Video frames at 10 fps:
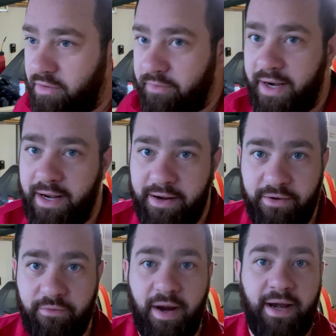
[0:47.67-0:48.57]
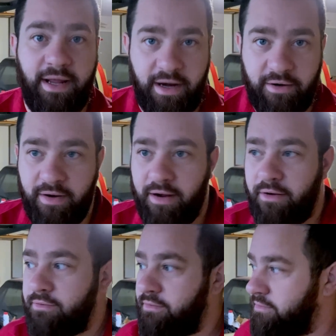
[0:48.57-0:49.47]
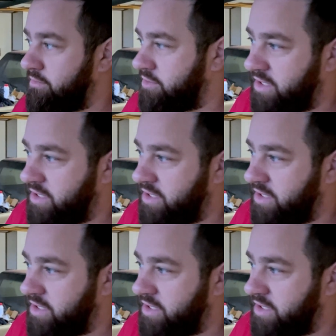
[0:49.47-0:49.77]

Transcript: the radiator out,